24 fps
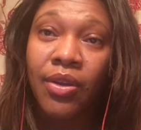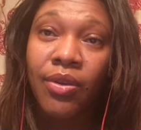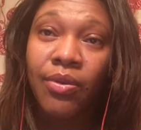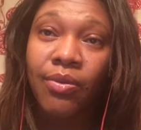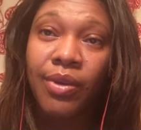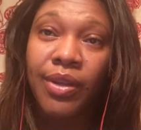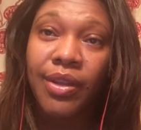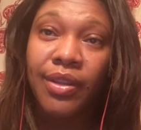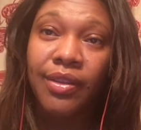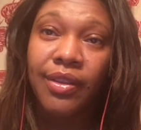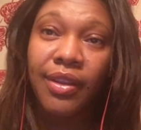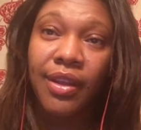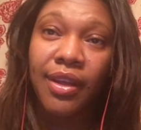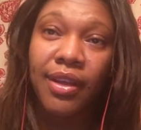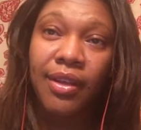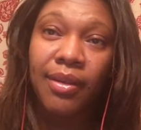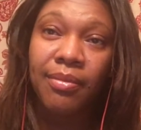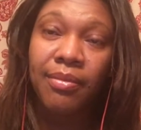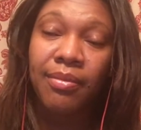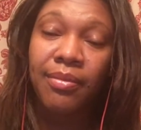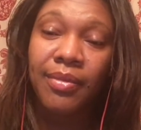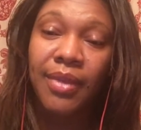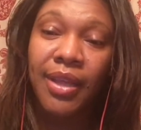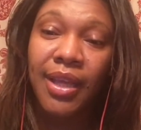with
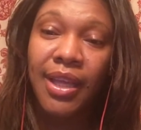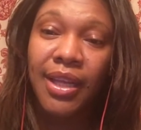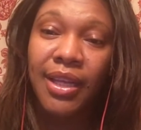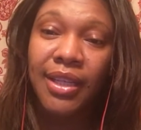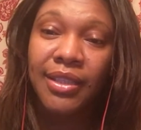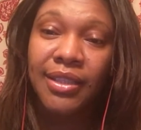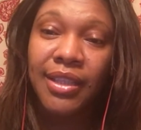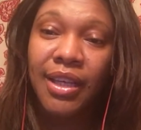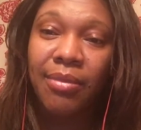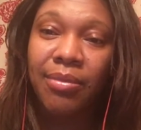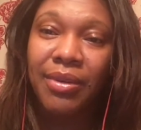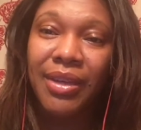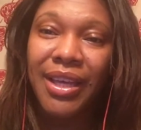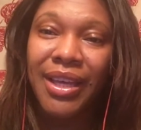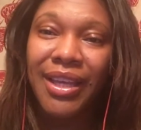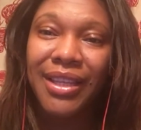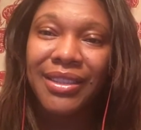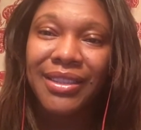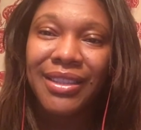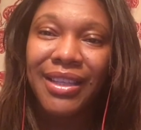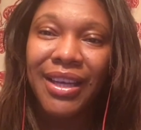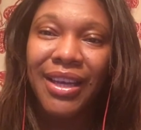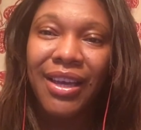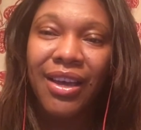any type of
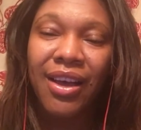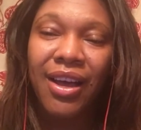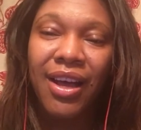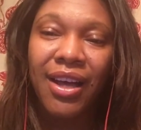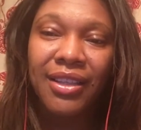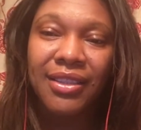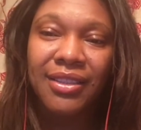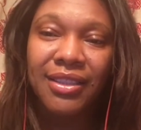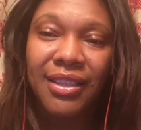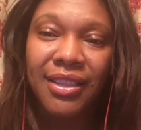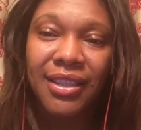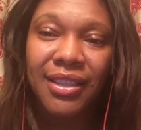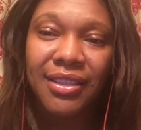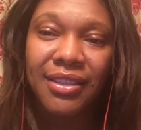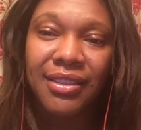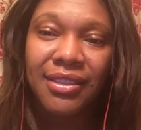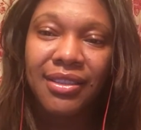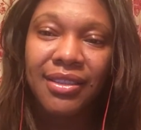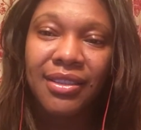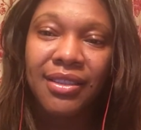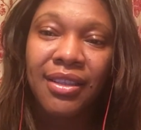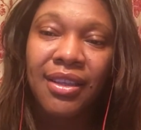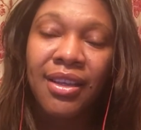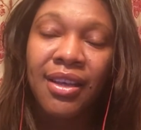antioxidants
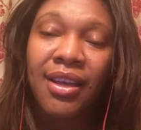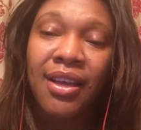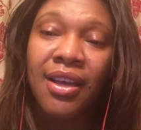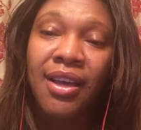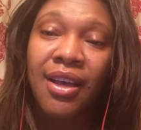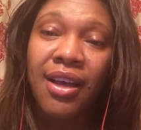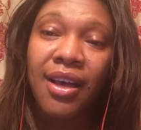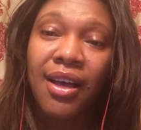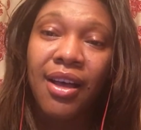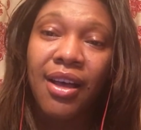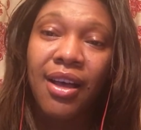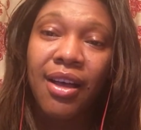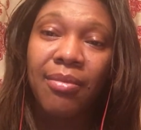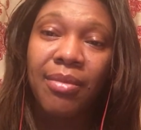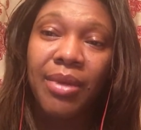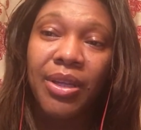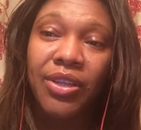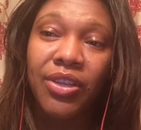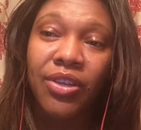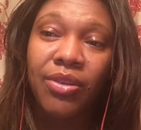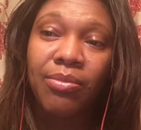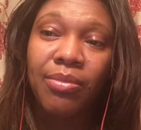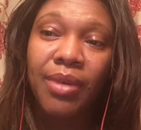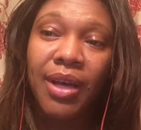um,
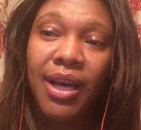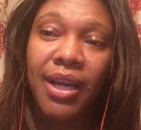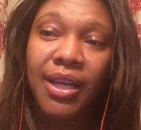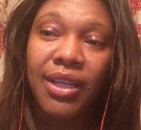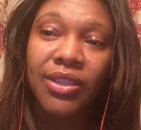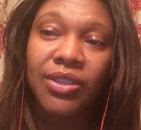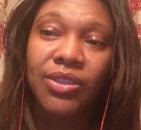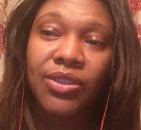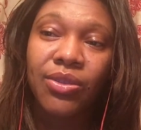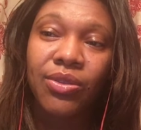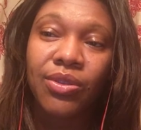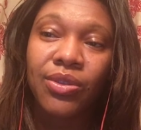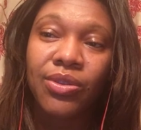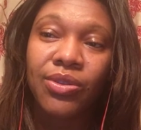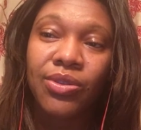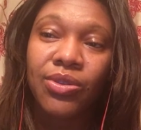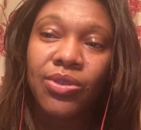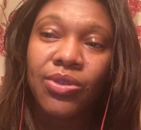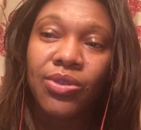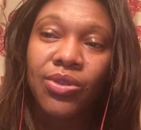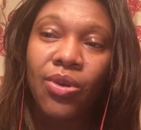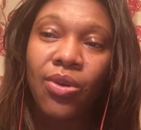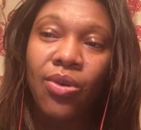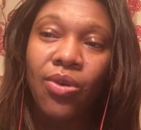in your body. So there's
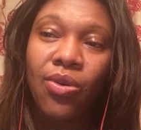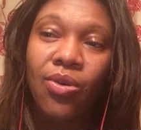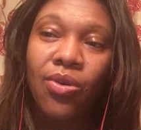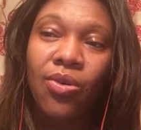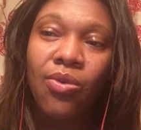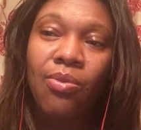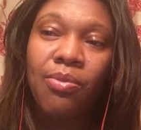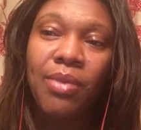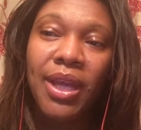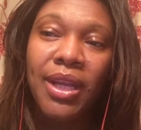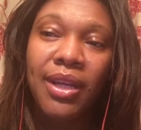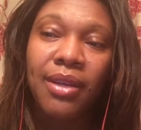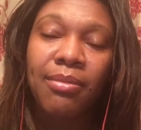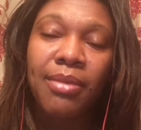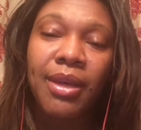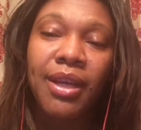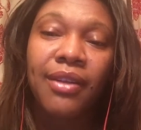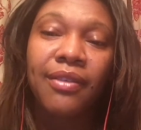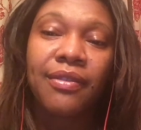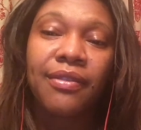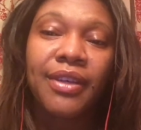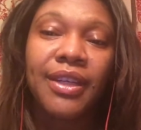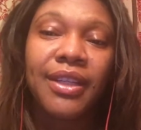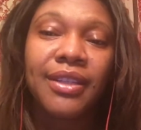so many
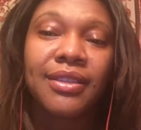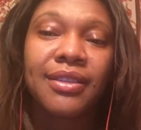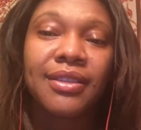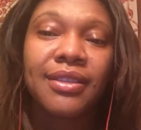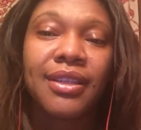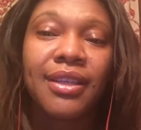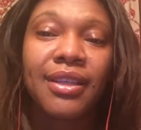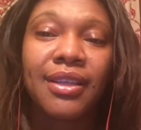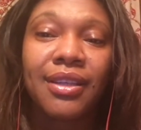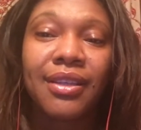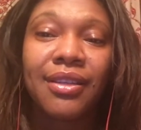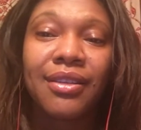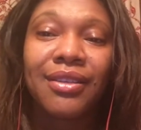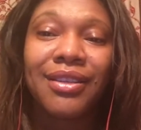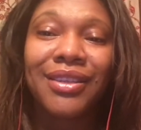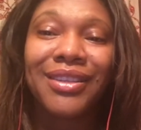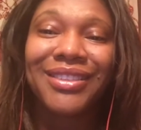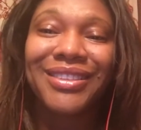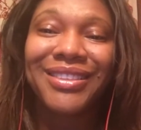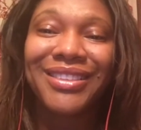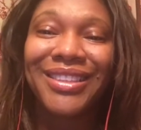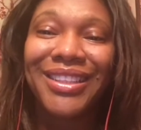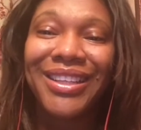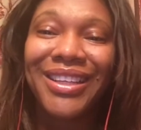benefits, and
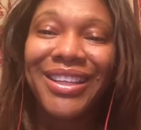it's